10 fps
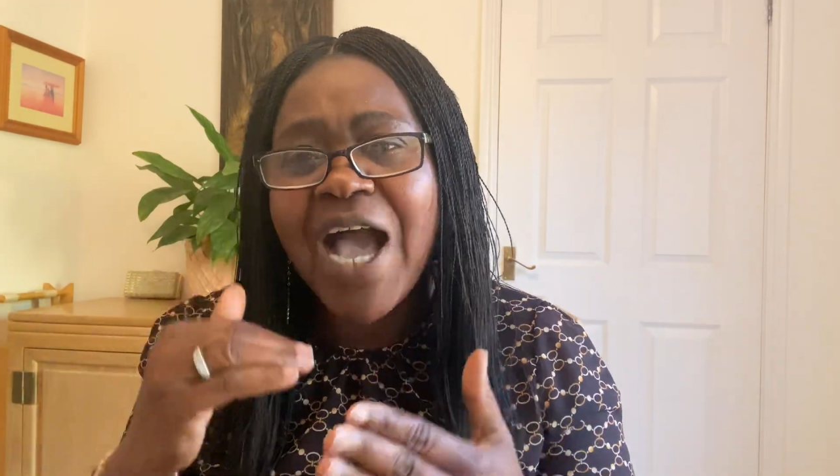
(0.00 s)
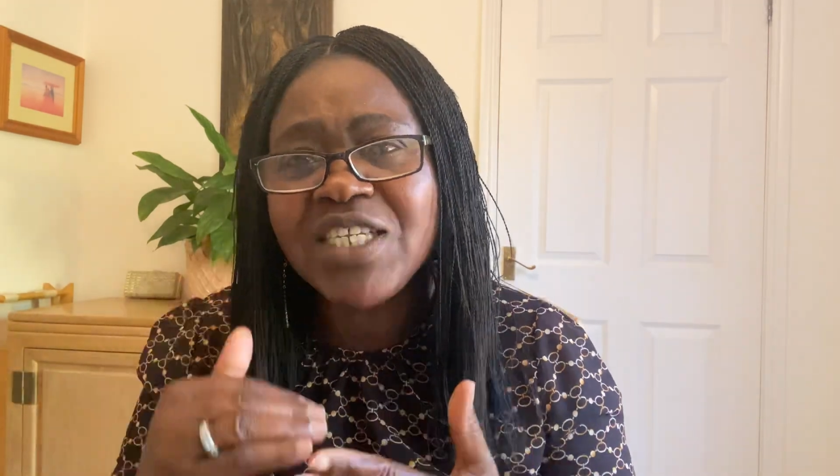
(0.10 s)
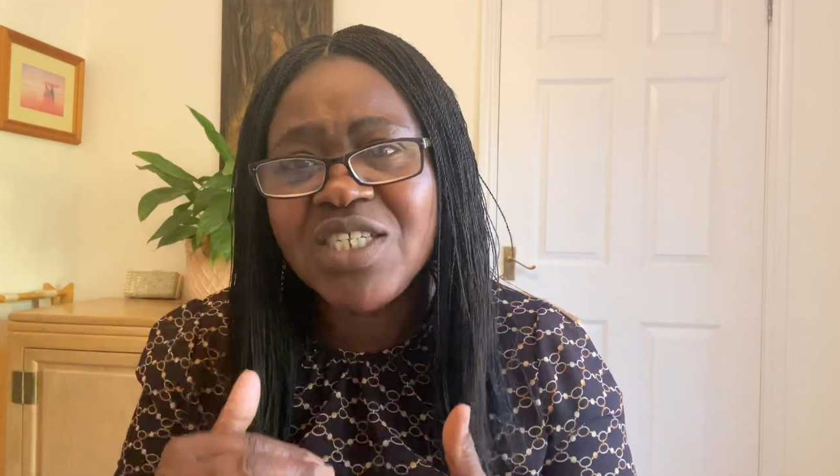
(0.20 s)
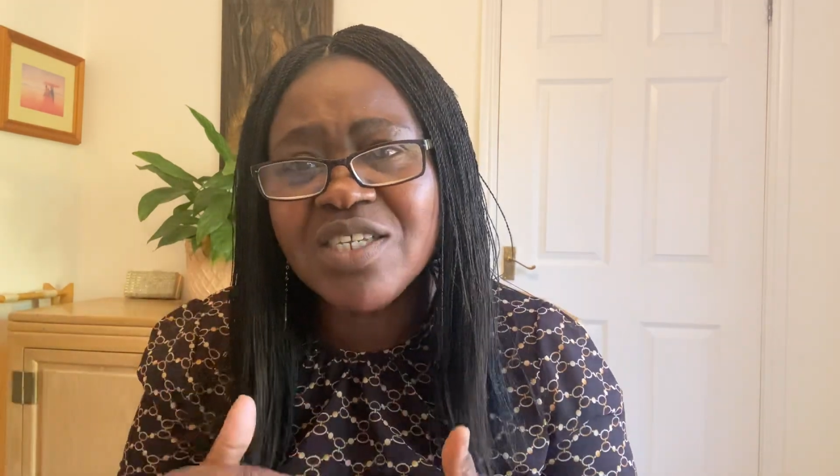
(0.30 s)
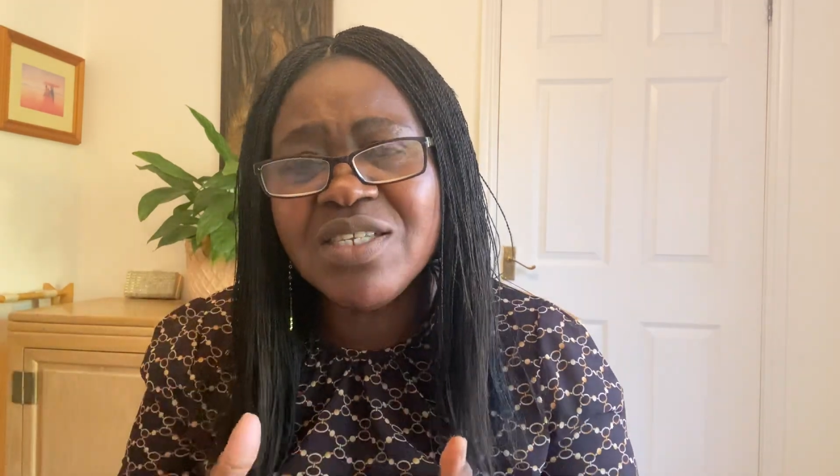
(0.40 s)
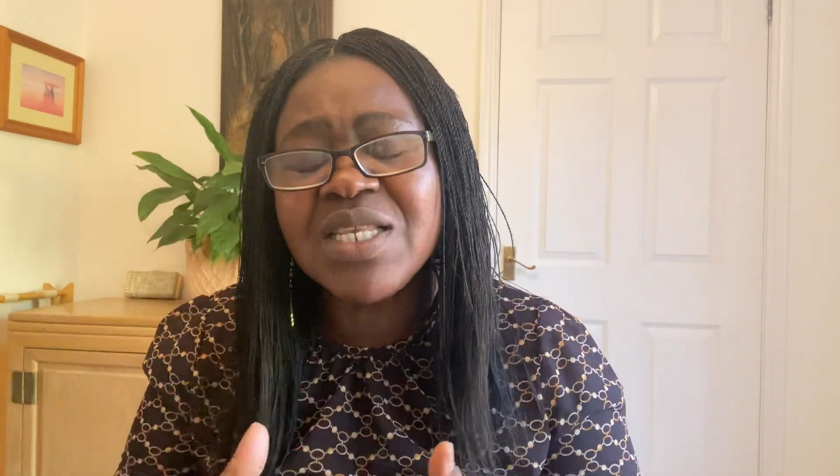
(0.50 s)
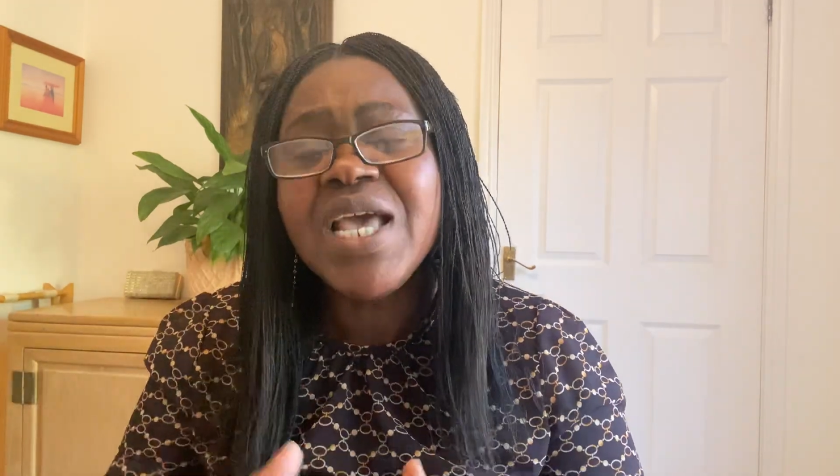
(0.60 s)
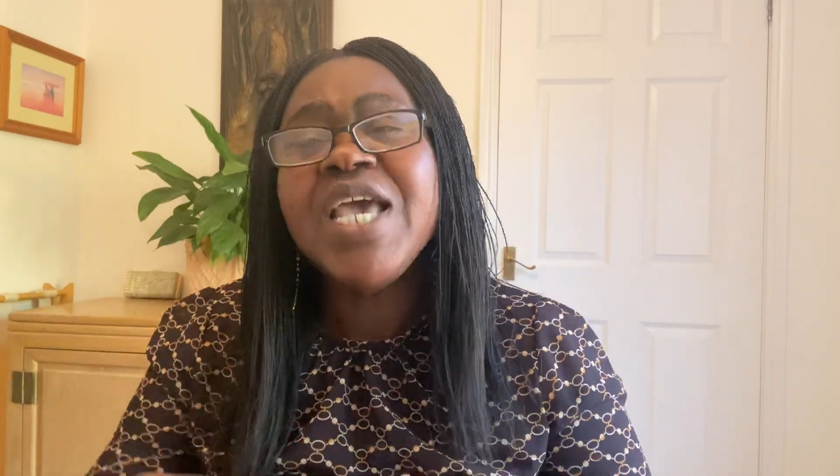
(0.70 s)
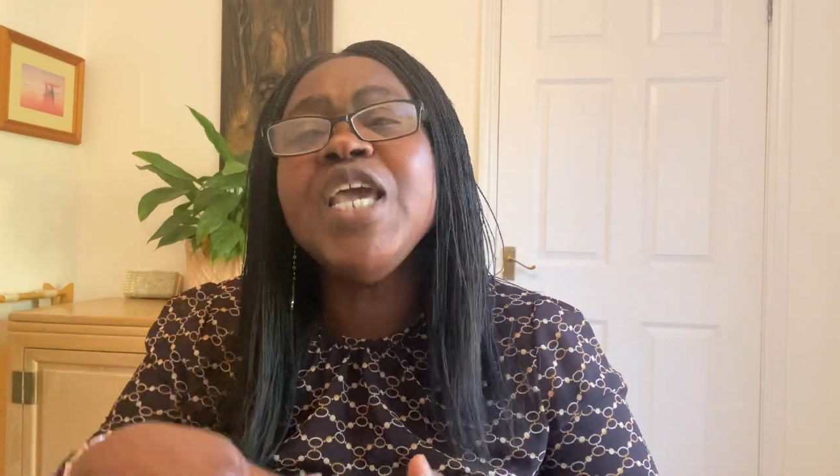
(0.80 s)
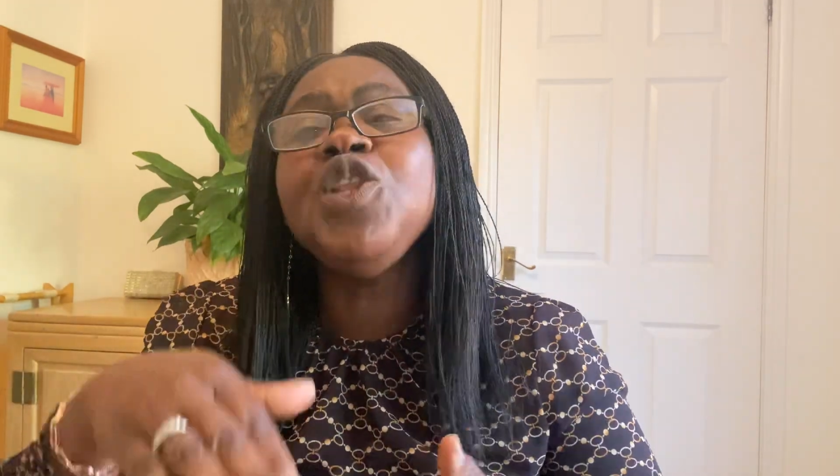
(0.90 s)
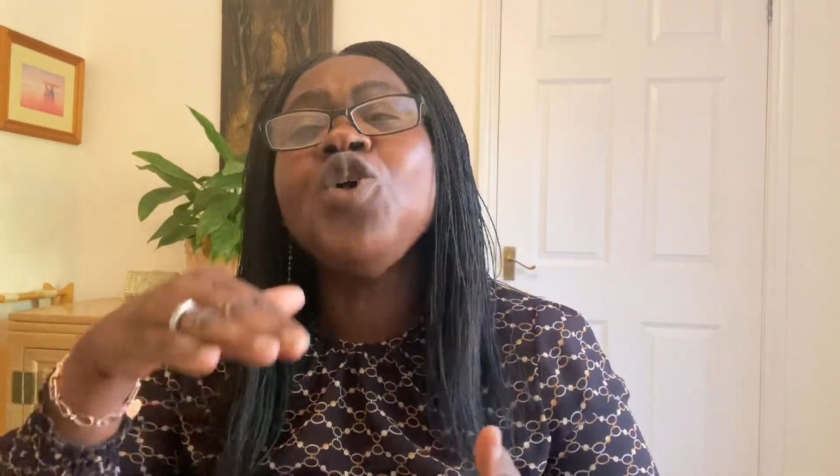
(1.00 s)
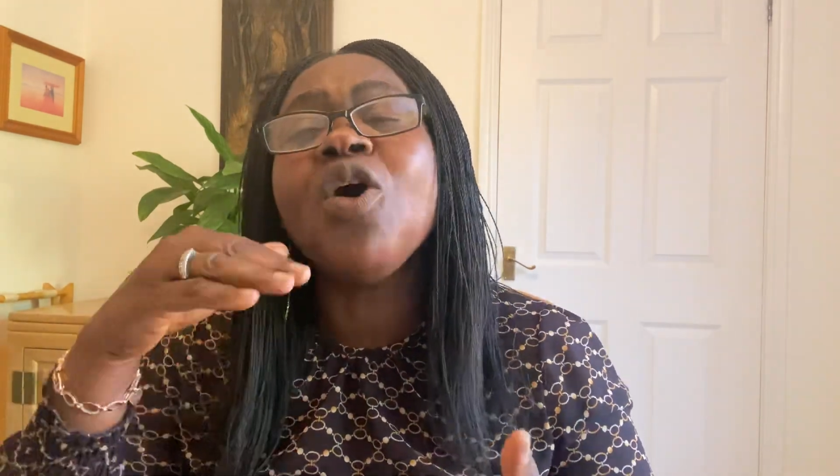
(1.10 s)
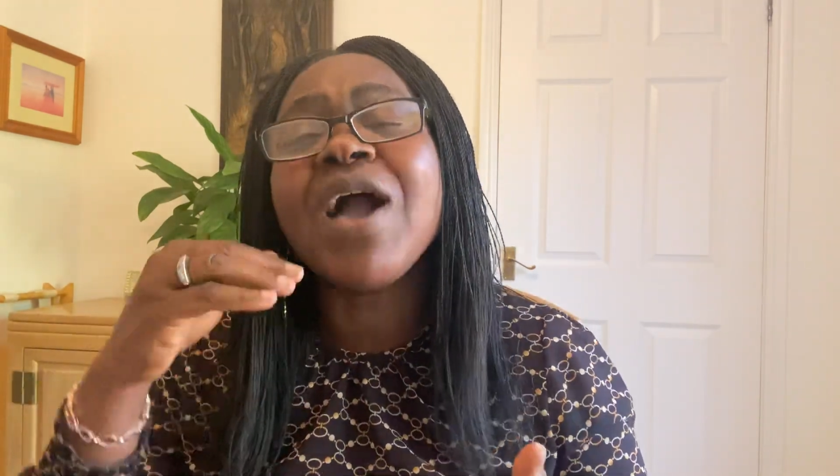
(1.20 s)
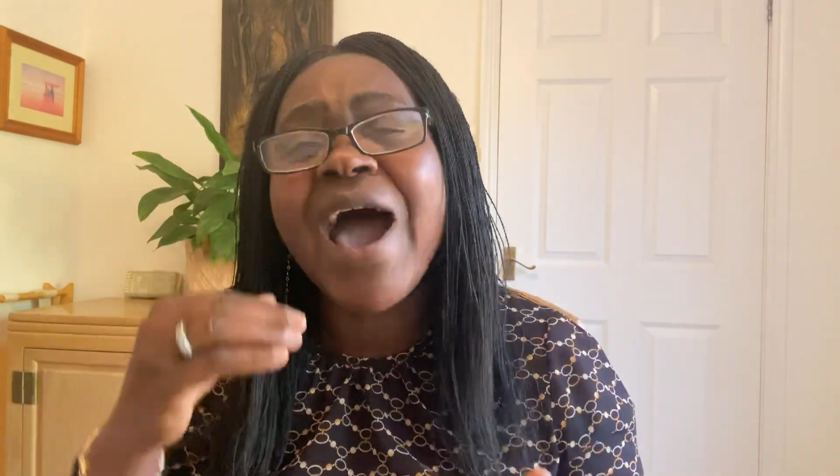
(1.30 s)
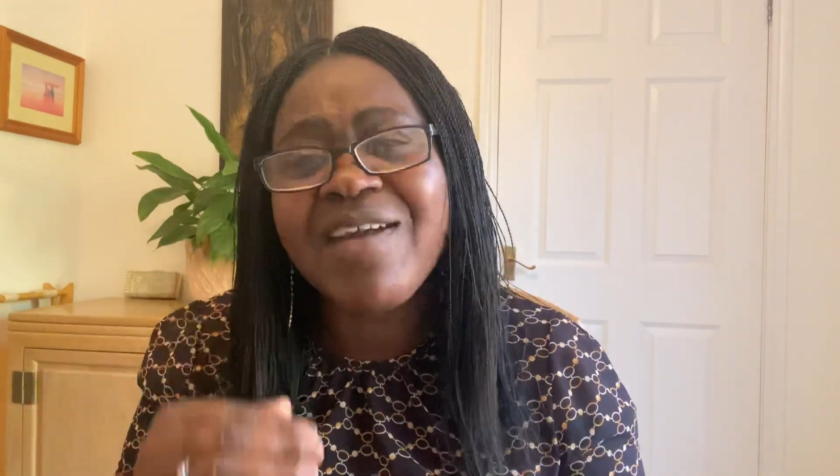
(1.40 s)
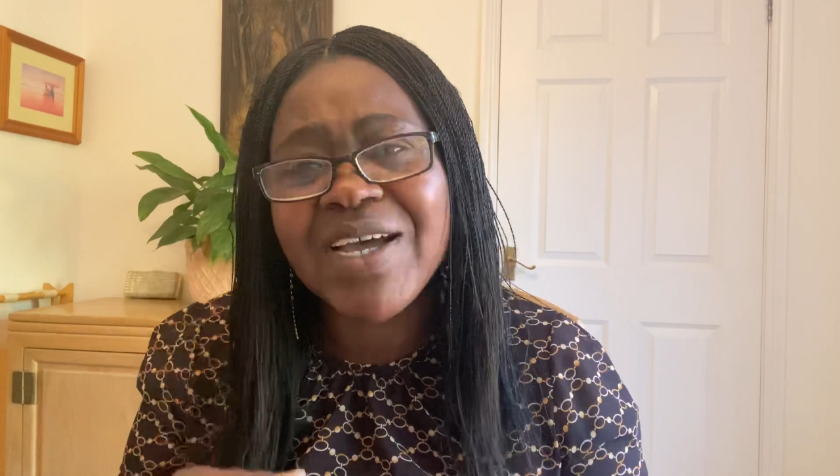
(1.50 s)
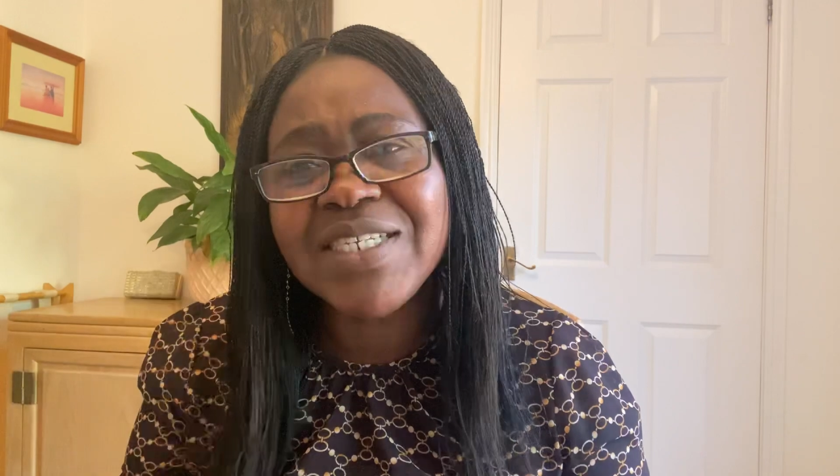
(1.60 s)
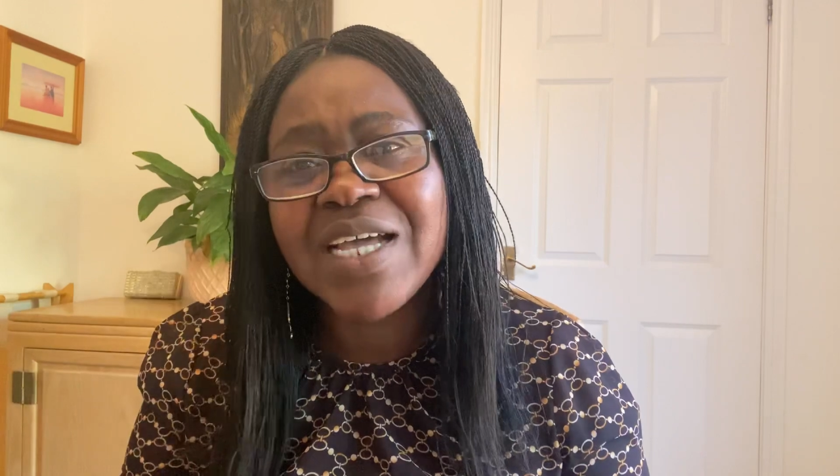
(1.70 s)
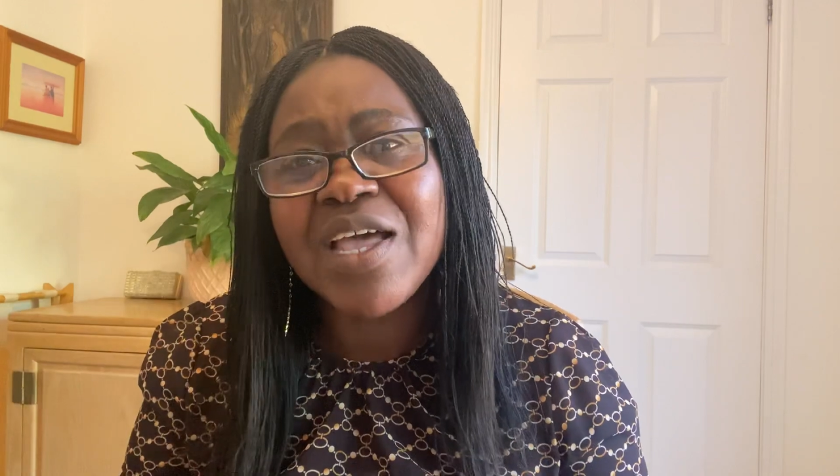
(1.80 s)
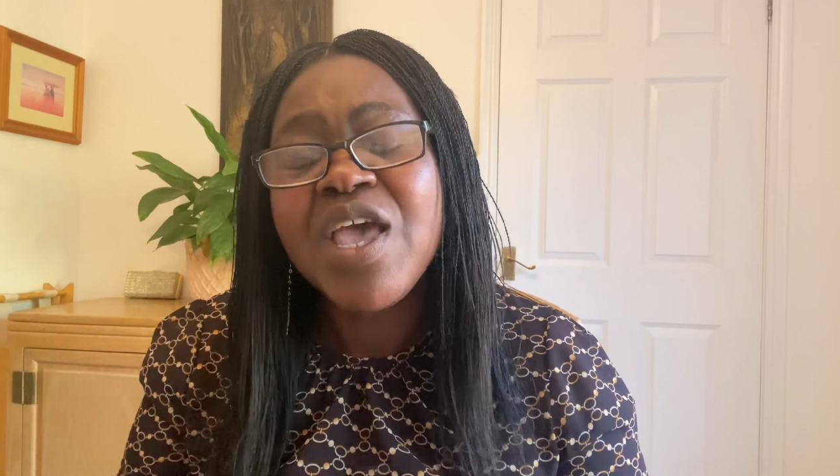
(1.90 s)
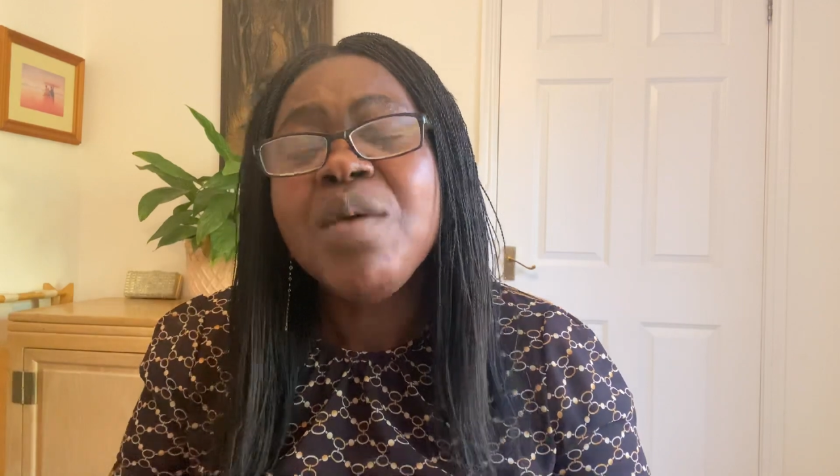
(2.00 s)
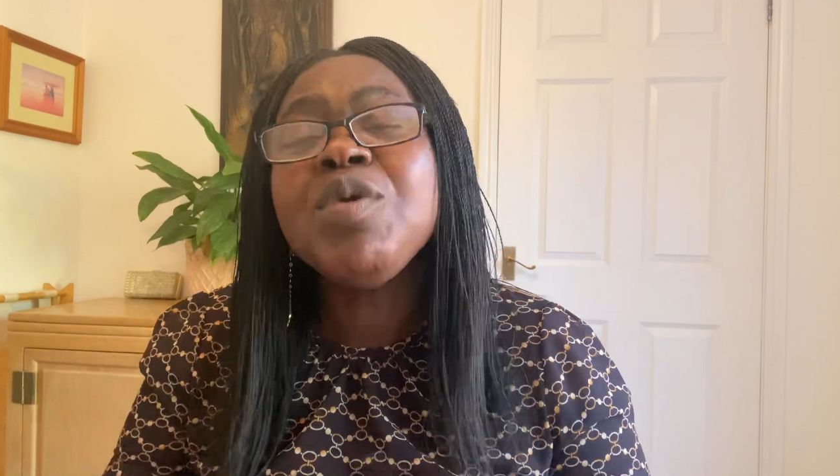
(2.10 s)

actions, in your character.